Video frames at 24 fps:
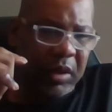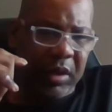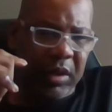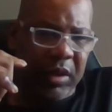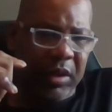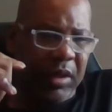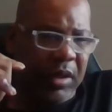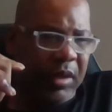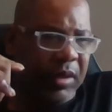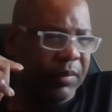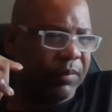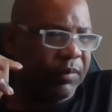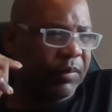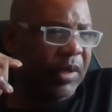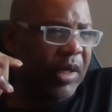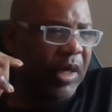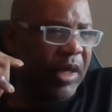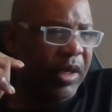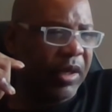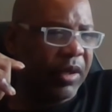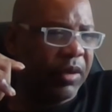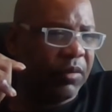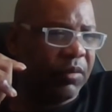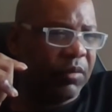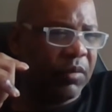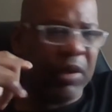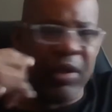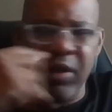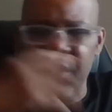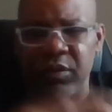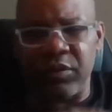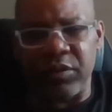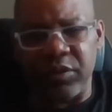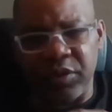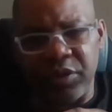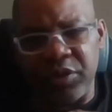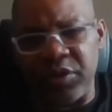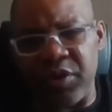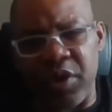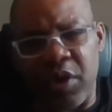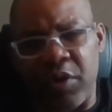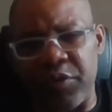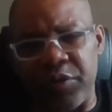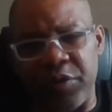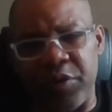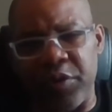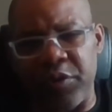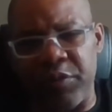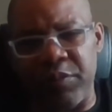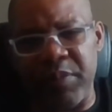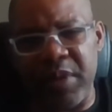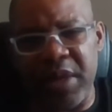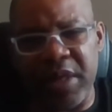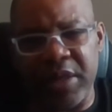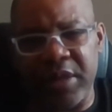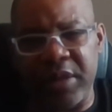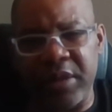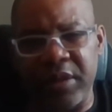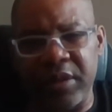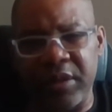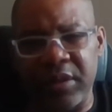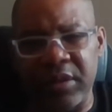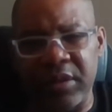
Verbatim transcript: And I'm like, well, you don't know me.